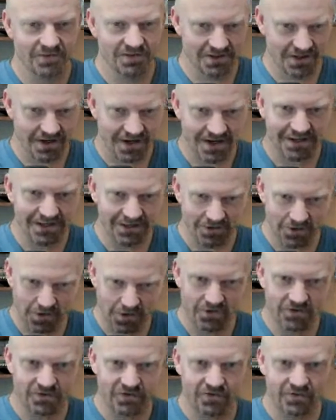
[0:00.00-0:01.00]
doc, it
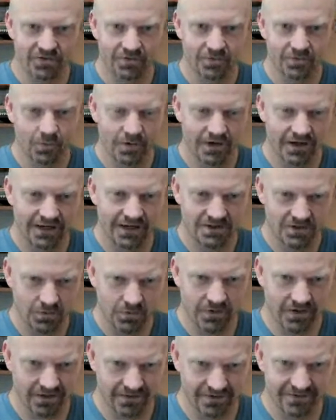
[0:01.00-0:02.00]
hurts when I do
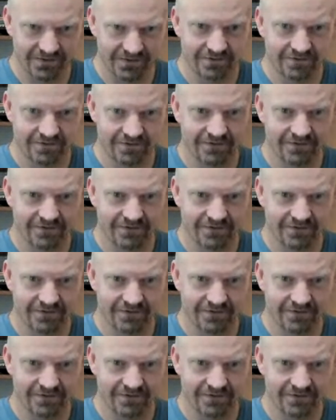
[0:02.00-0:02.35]
this.